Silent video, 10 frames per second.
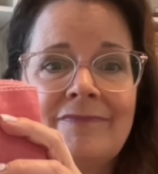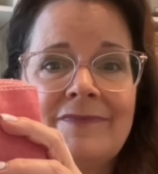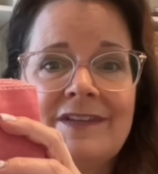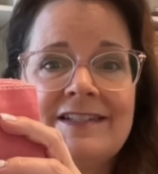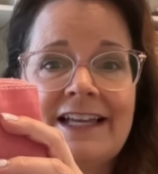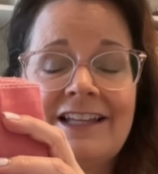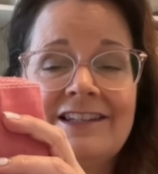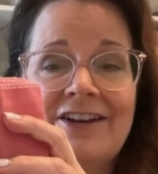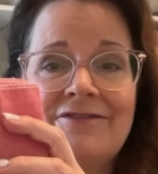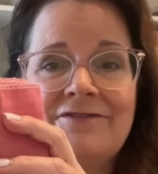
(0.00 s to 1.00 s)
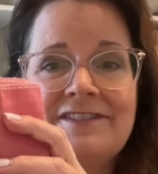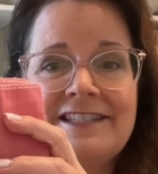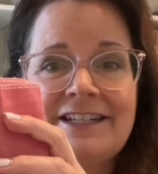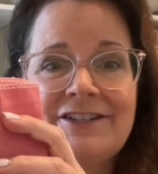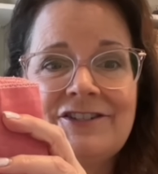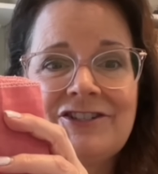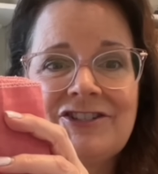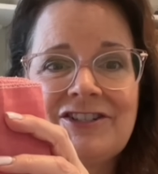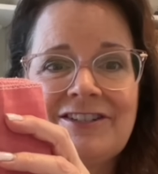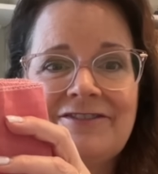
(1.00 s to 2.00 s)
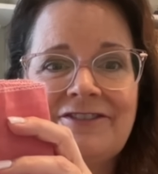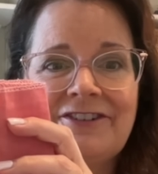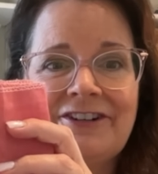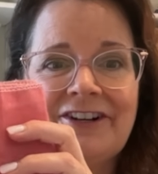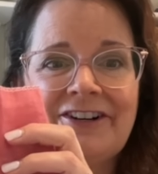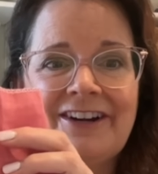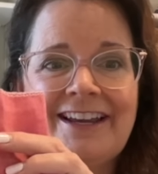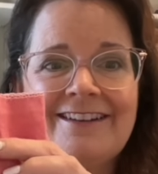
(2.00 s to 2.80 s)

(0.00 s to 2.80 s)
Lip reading: It's like a love stitch for her